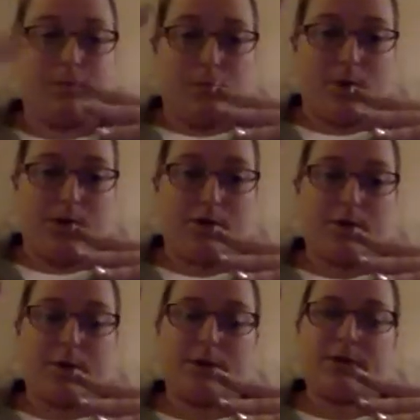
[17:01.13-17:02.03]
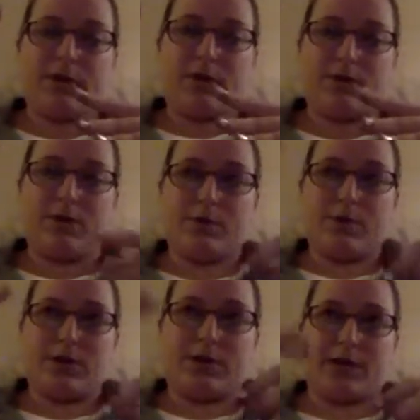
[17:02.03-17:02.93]
When you go to post in your group,
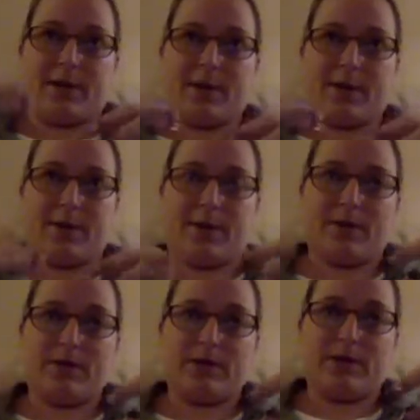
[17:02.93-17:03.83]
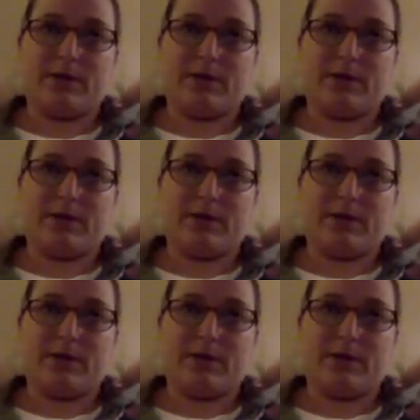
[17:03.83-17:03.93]
you're going to type out your post,